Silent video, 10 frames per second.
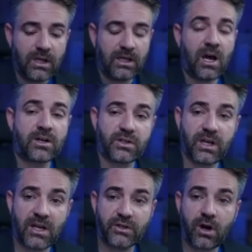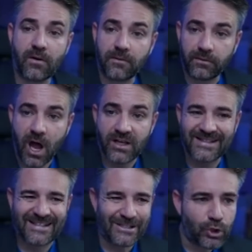And honestly, guys, there are flaws
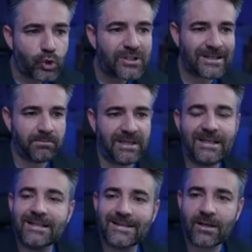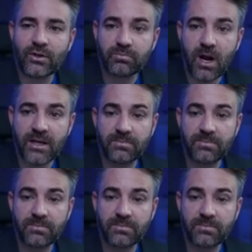in using median sales price,